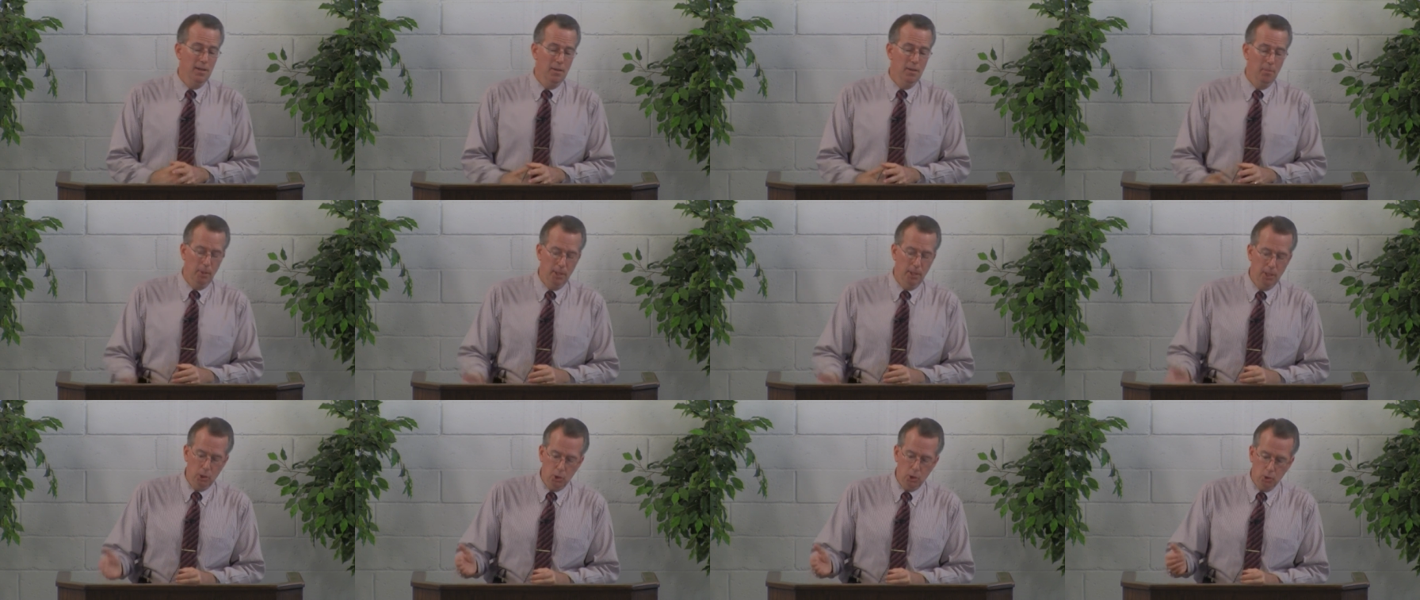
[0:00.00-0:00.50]

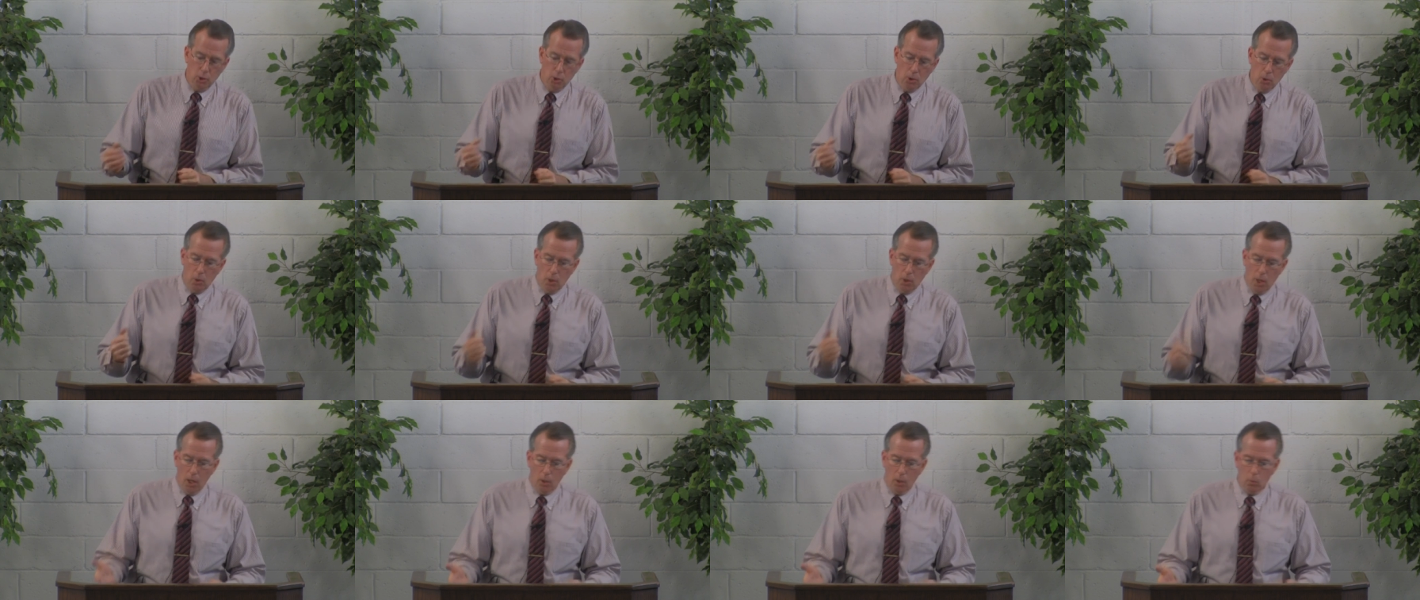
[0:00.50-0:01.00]
But it's
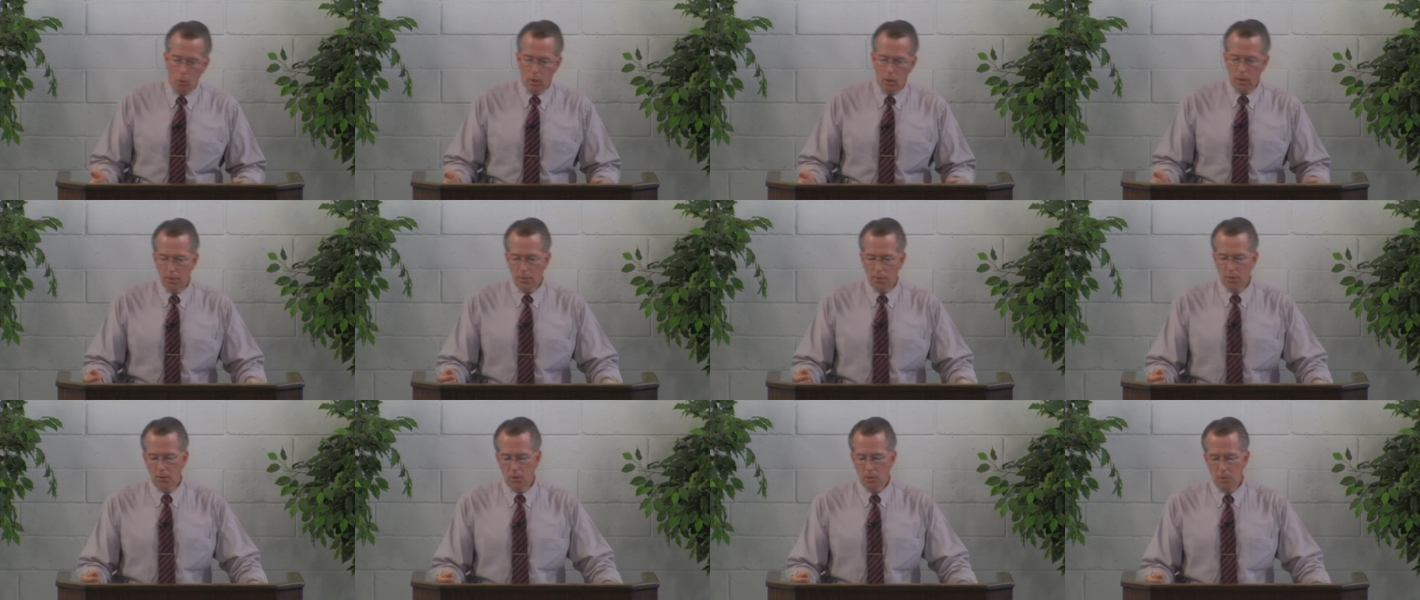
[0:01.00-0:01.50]
true. God
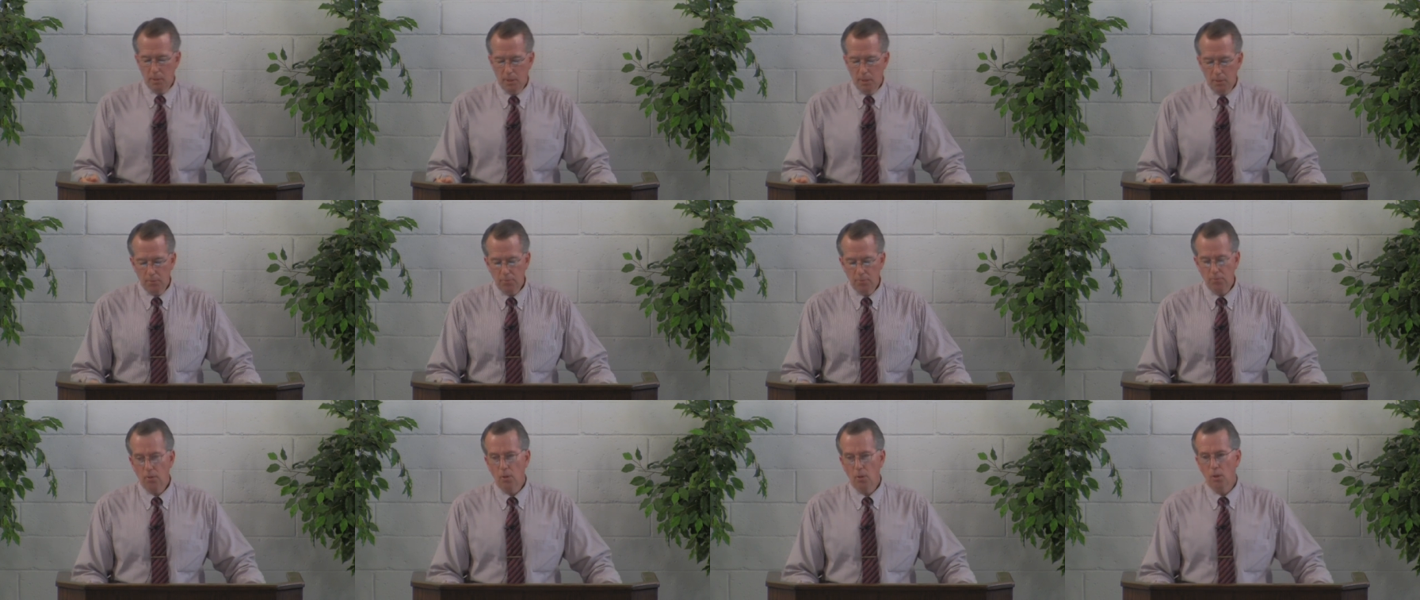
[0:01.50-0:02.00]
wanted there to be a
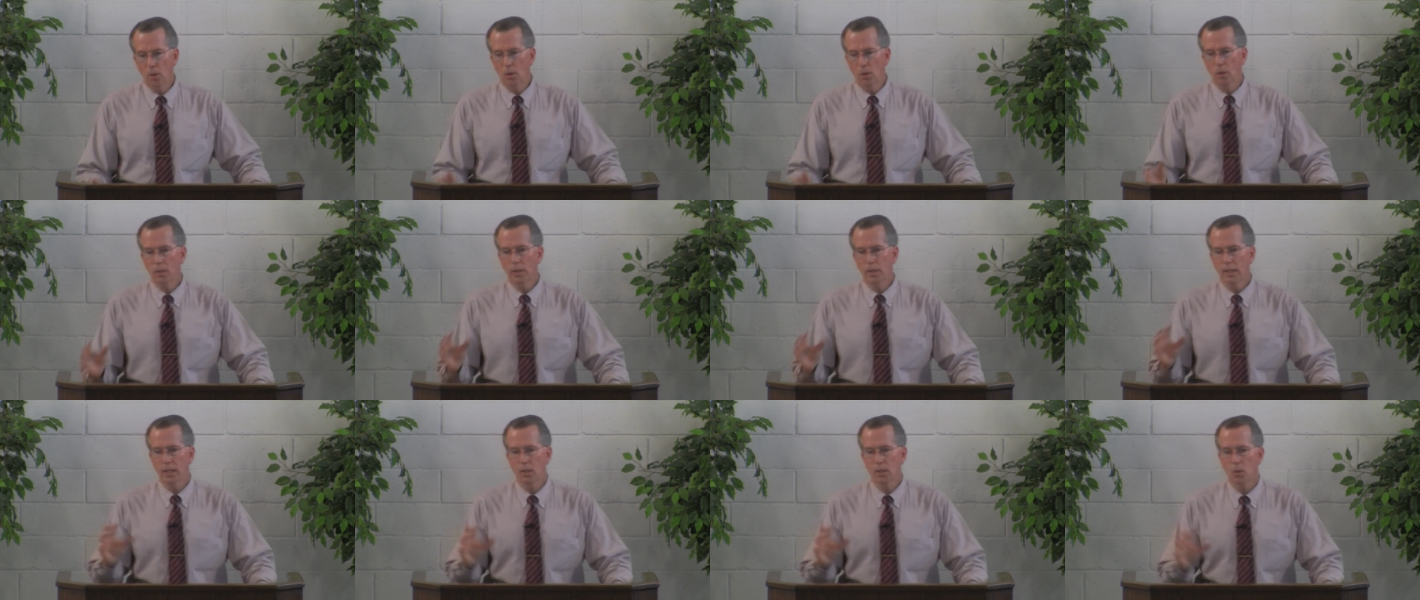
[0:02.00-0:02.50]

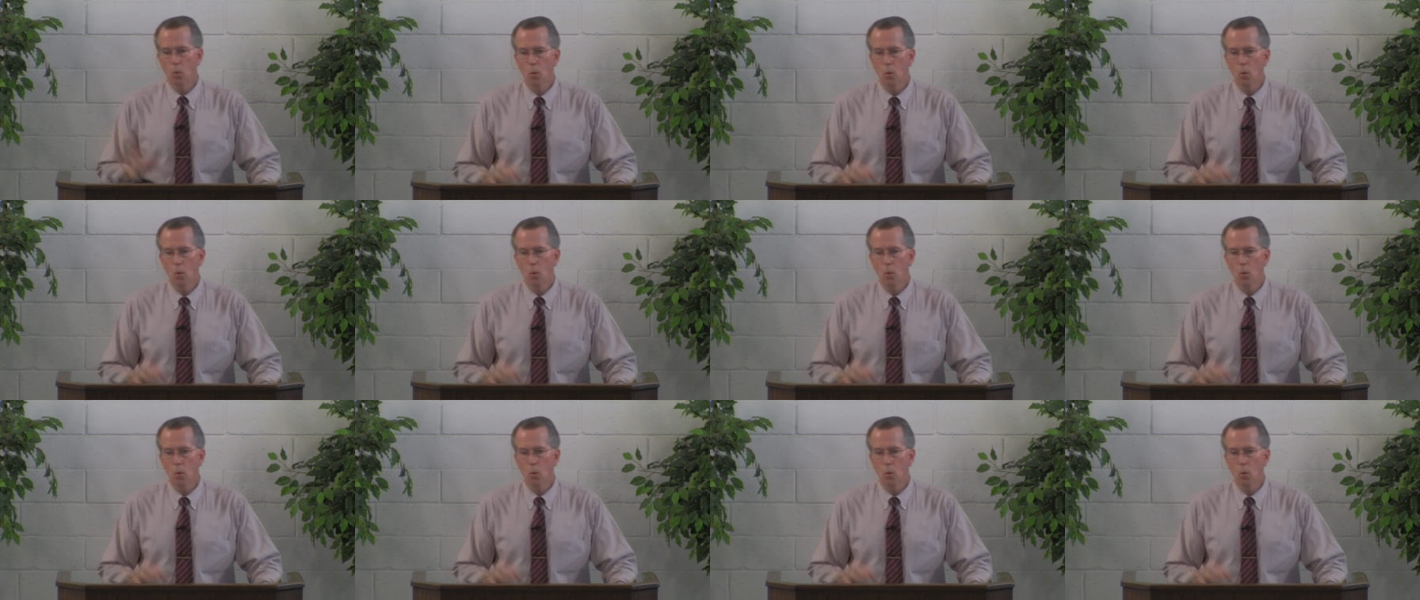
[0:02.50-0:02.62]
fall in